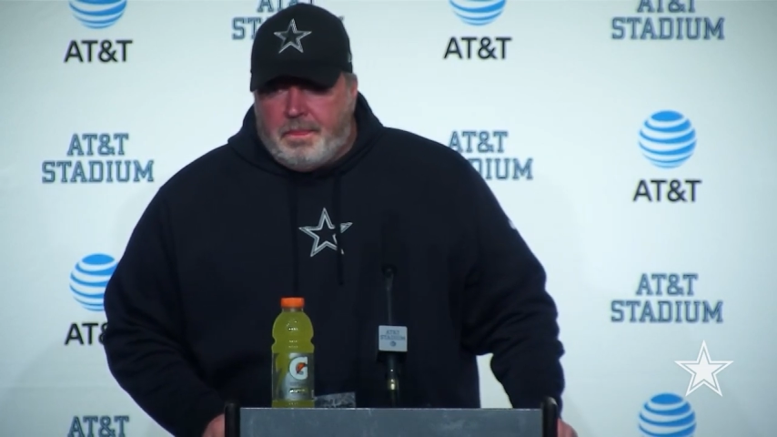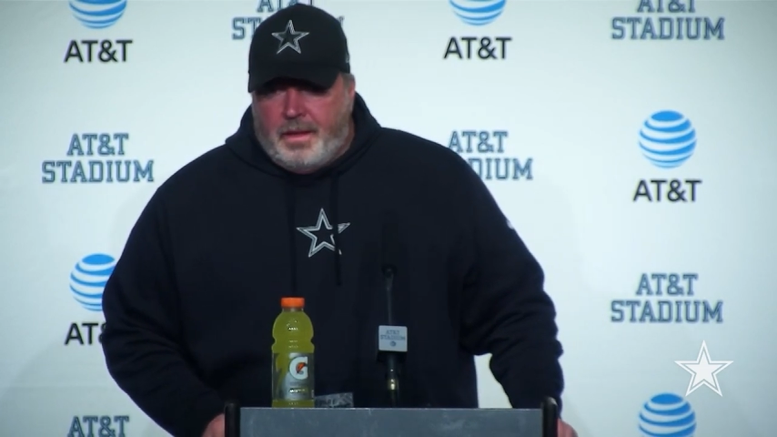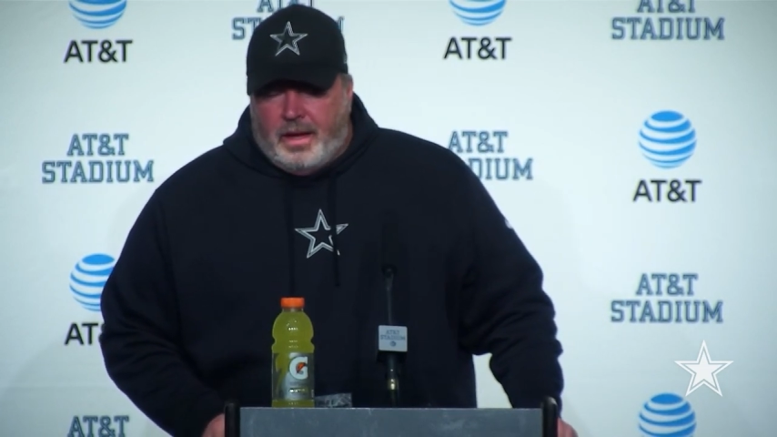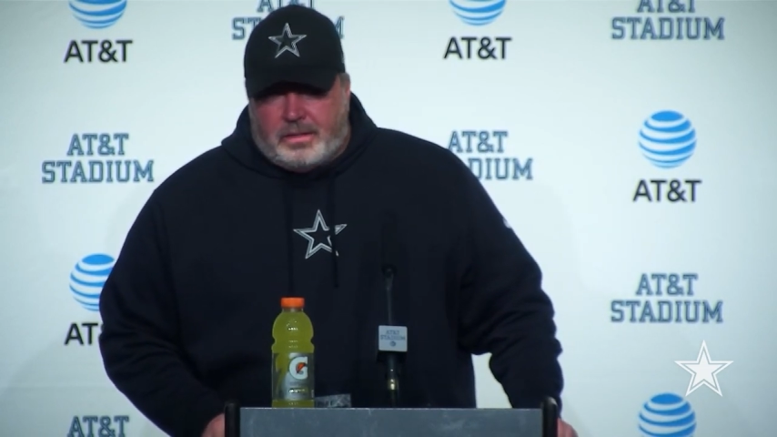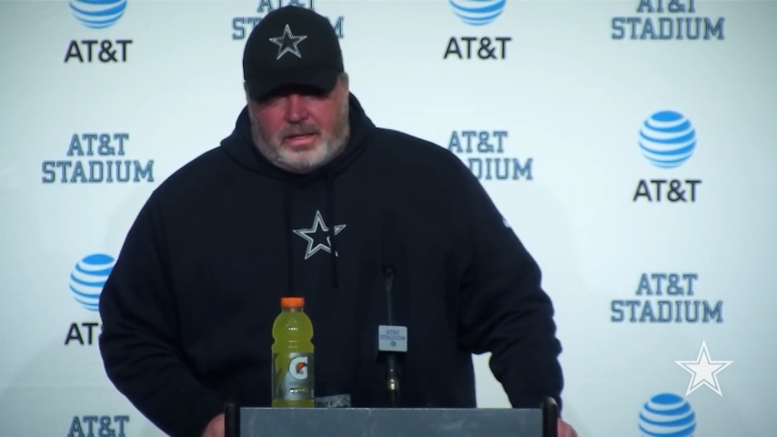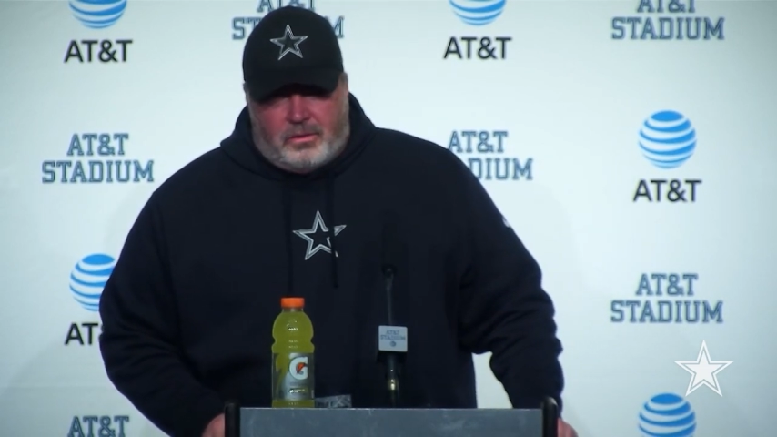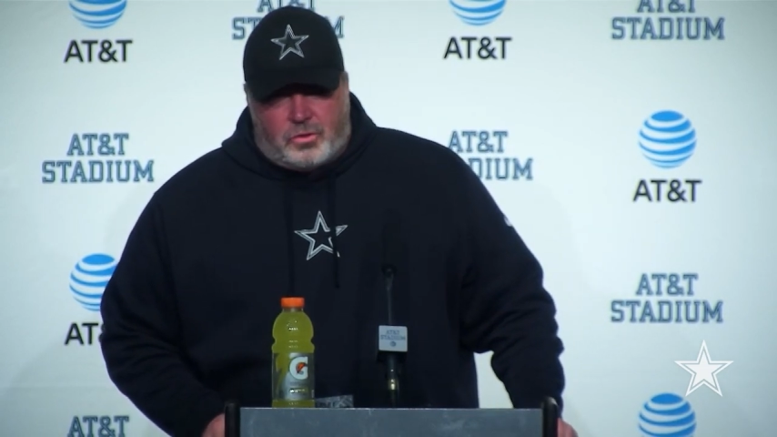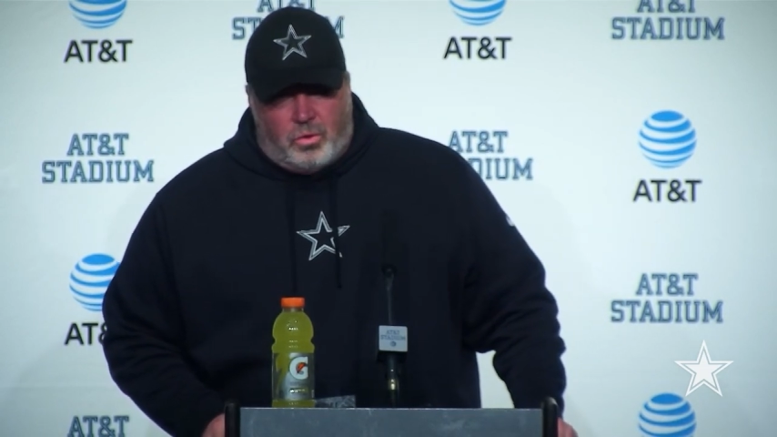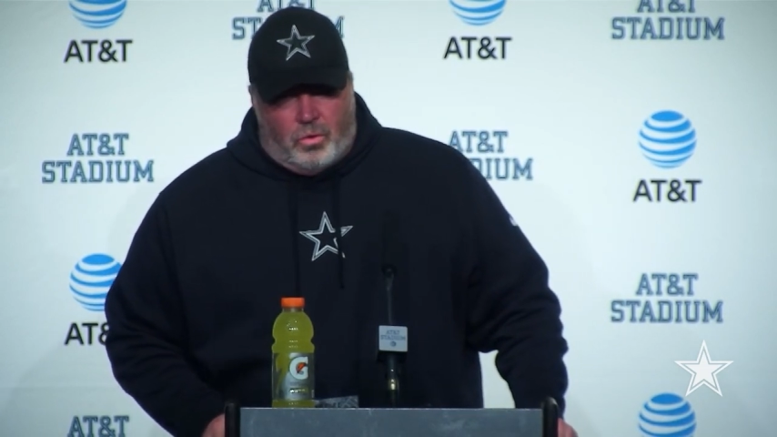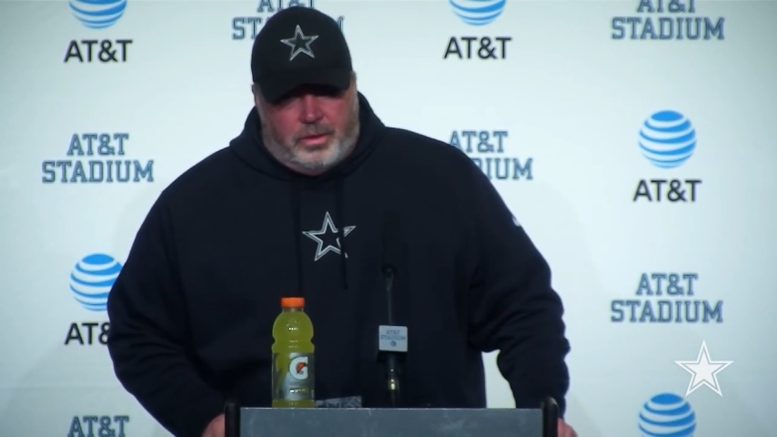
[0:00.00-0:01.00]
Yes, I was
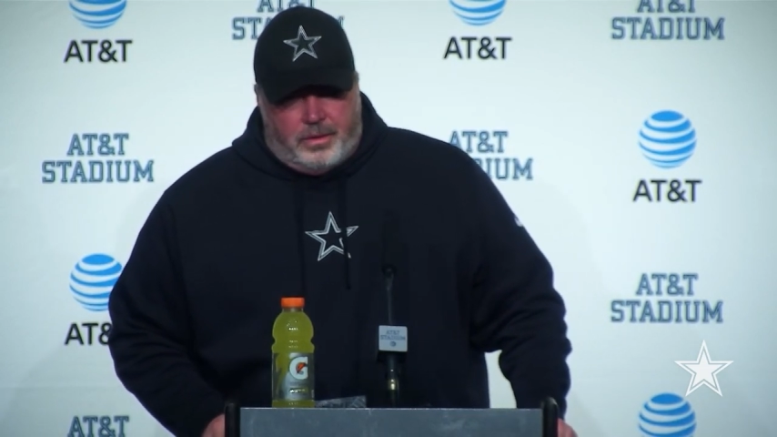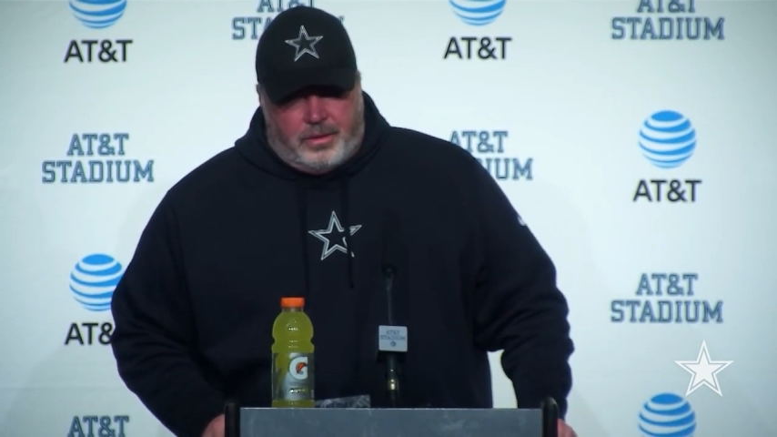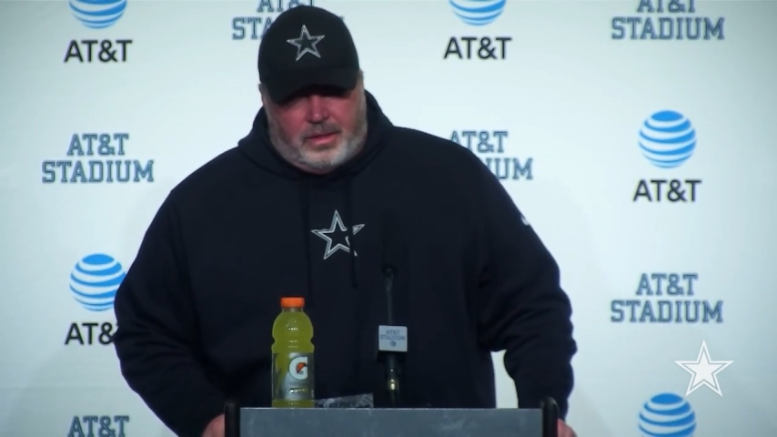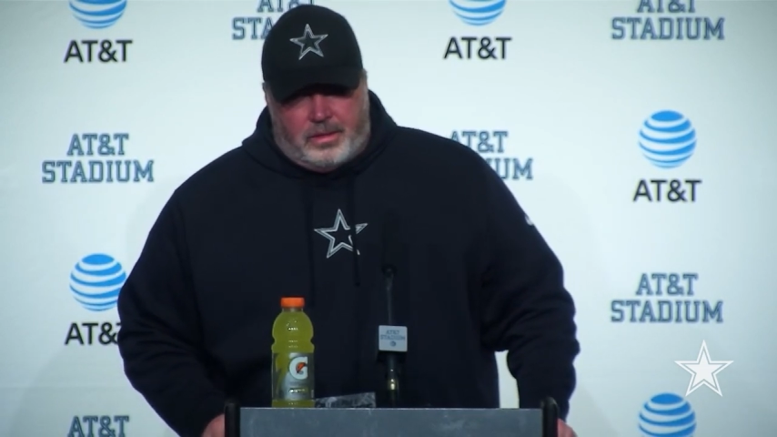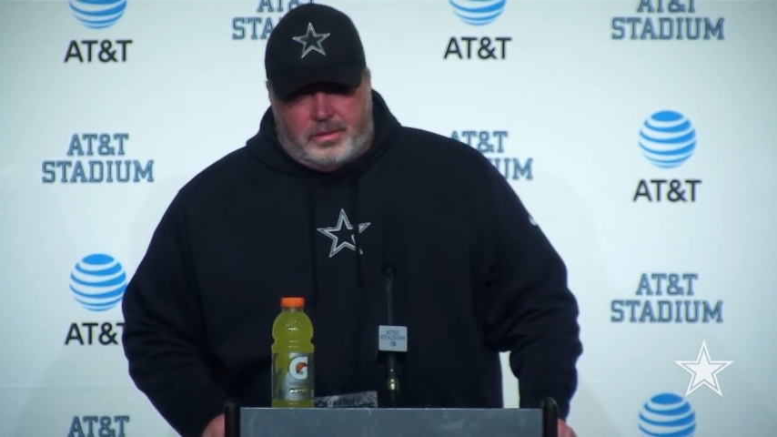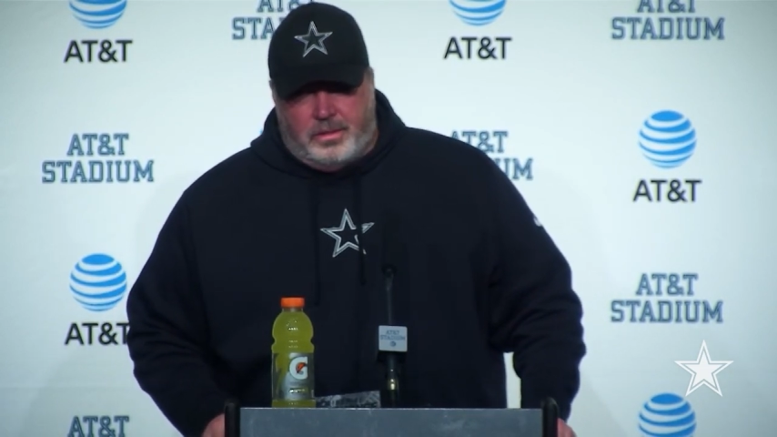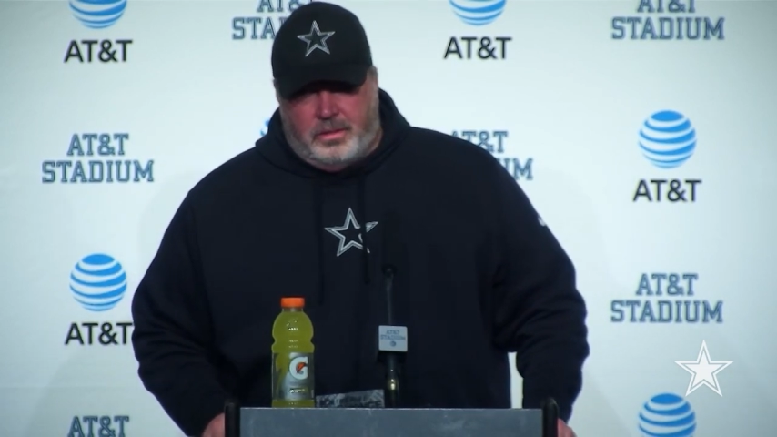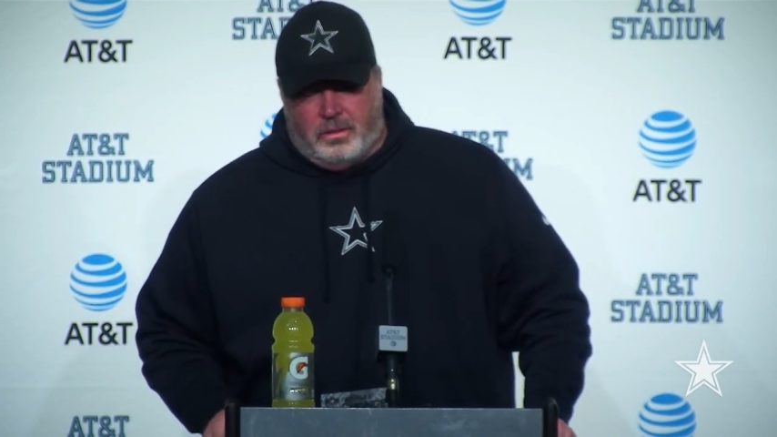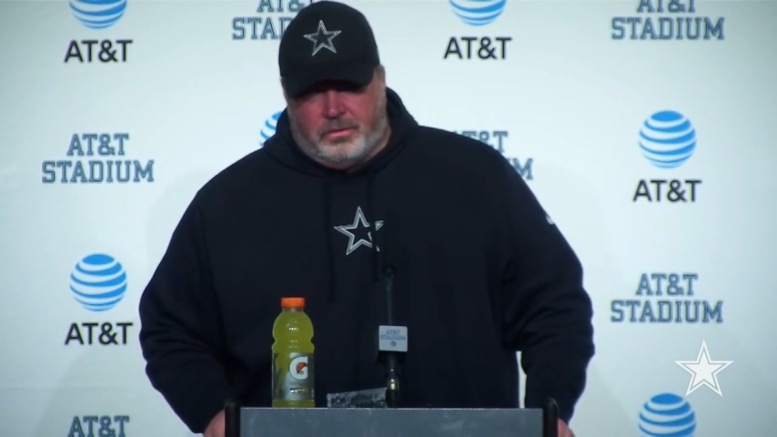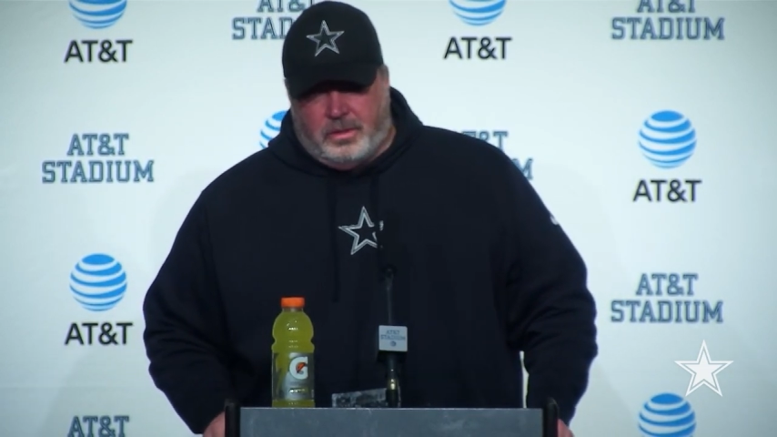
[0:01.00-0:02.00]
told
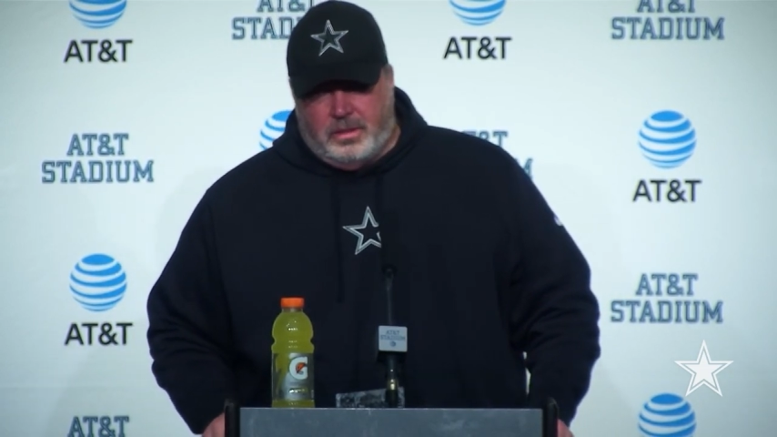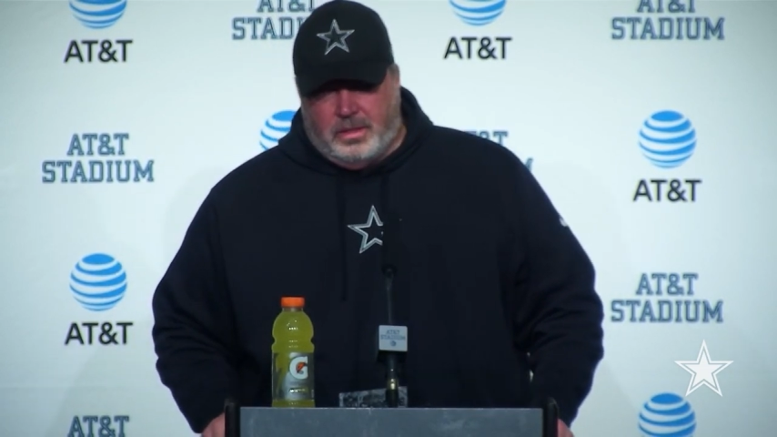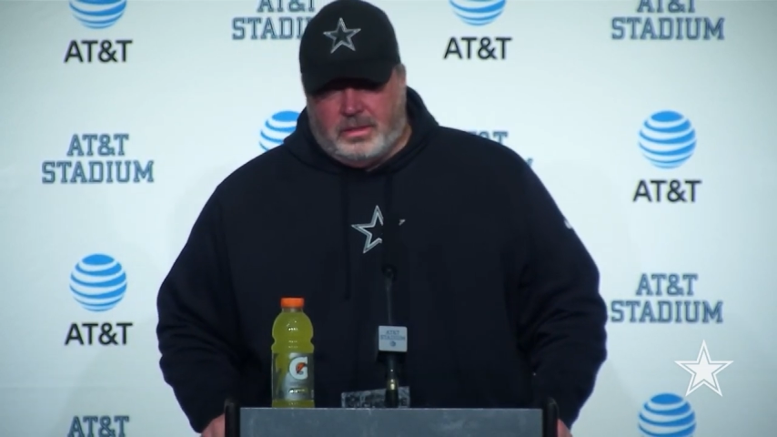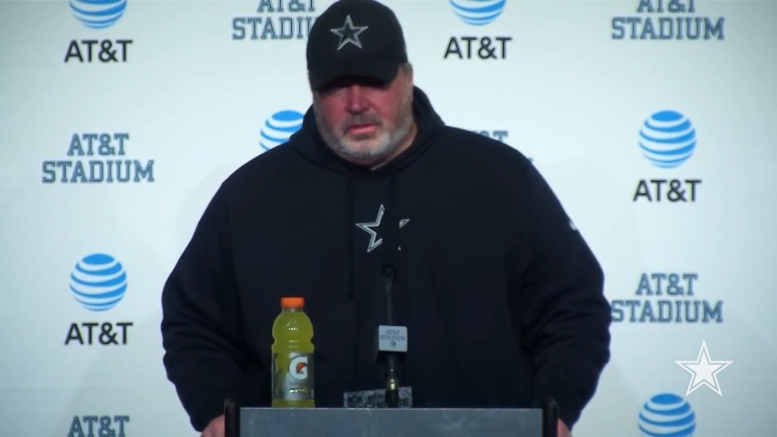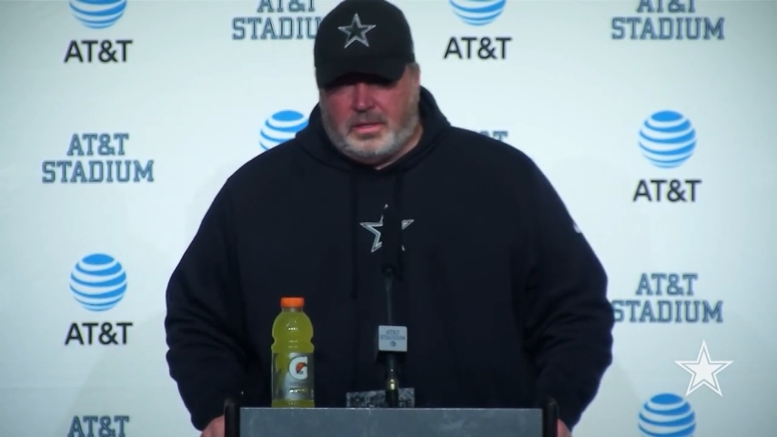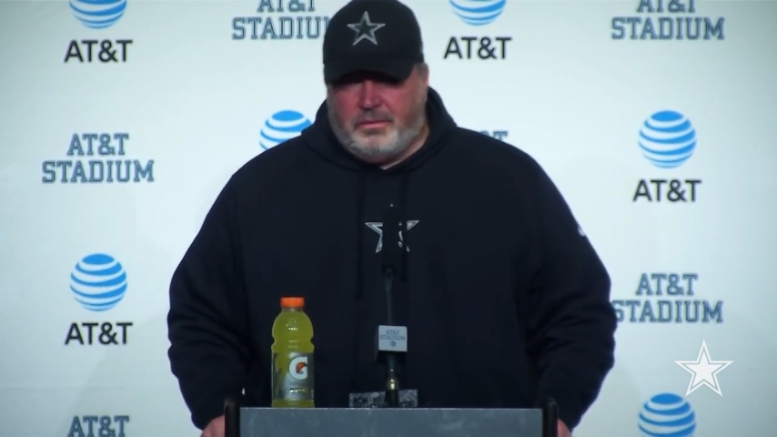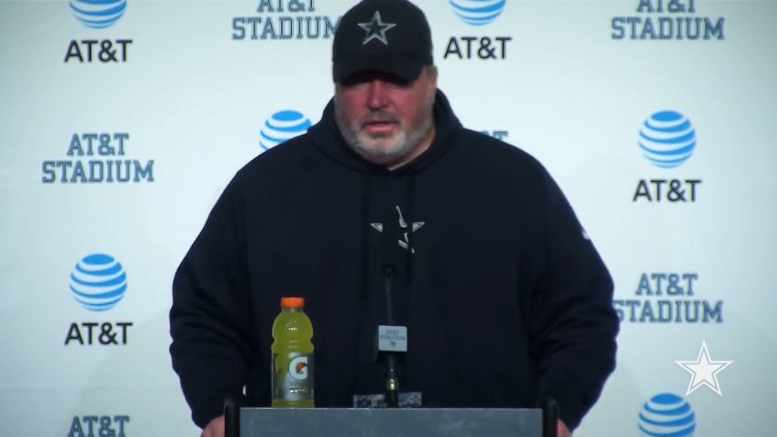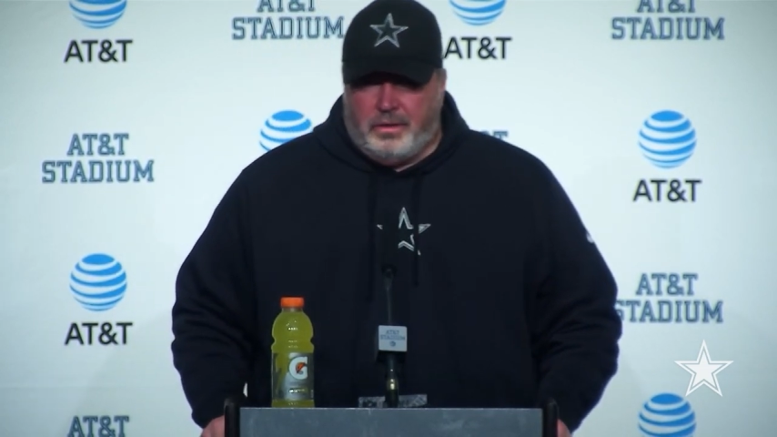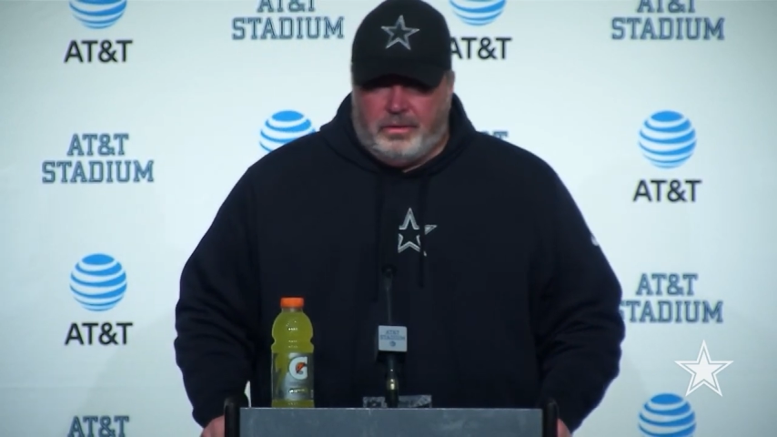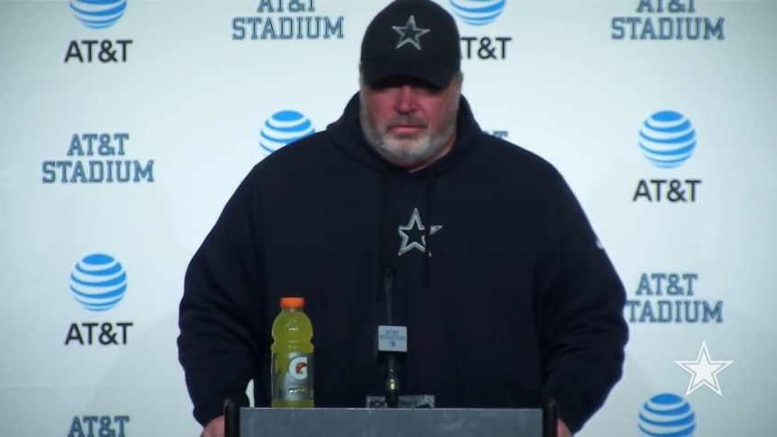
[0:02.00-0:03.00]
that
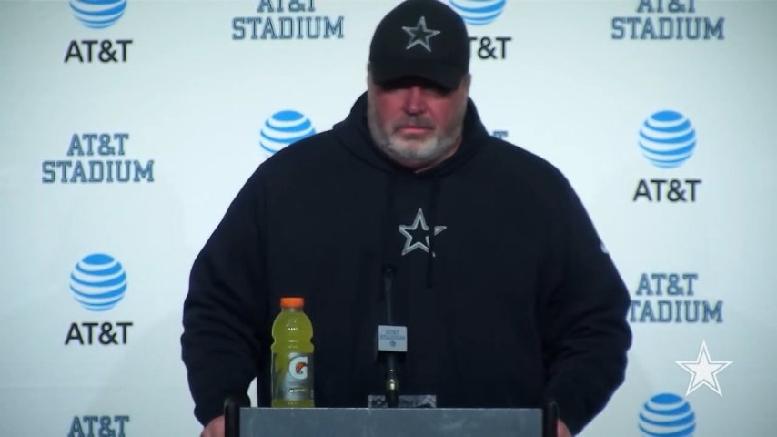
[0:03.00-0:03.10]
70